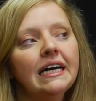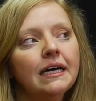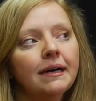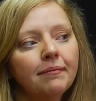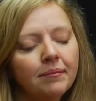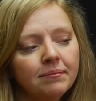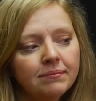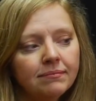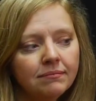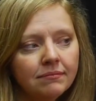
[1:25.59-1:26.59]
Um,
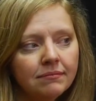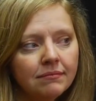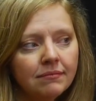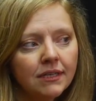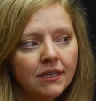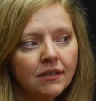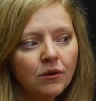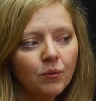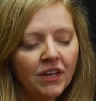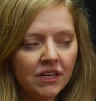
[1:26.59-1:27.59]

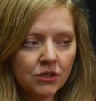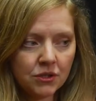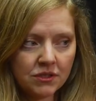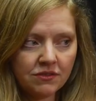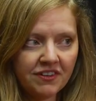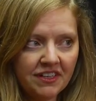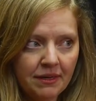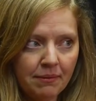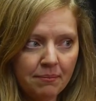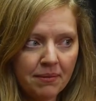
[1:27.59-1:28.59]
when Crystal found
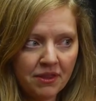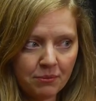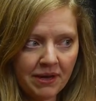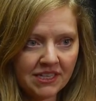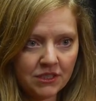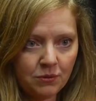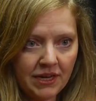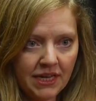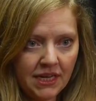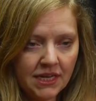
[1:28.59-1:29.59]
out my mother passed
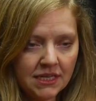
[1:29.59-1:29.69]
away,